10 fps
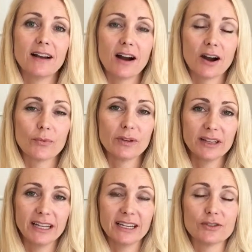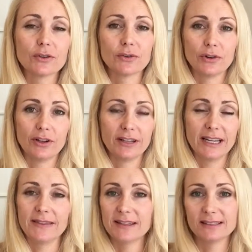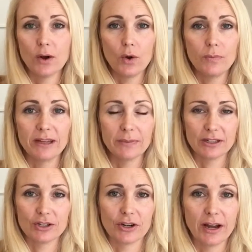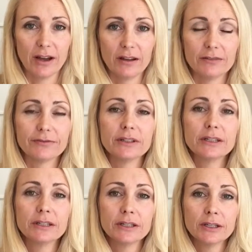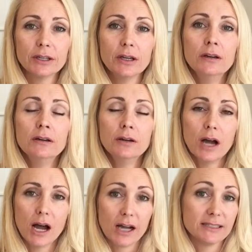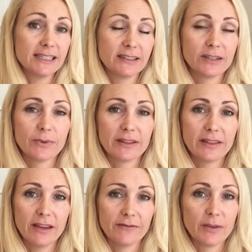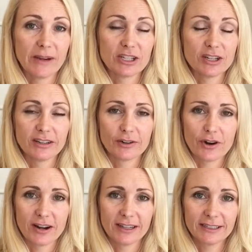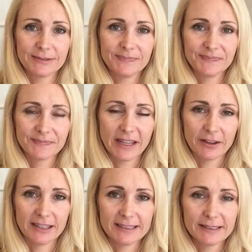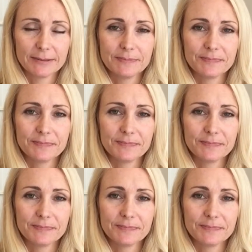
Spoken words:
are really integral in this whole big picture of dealing with inflammation and chronic illness.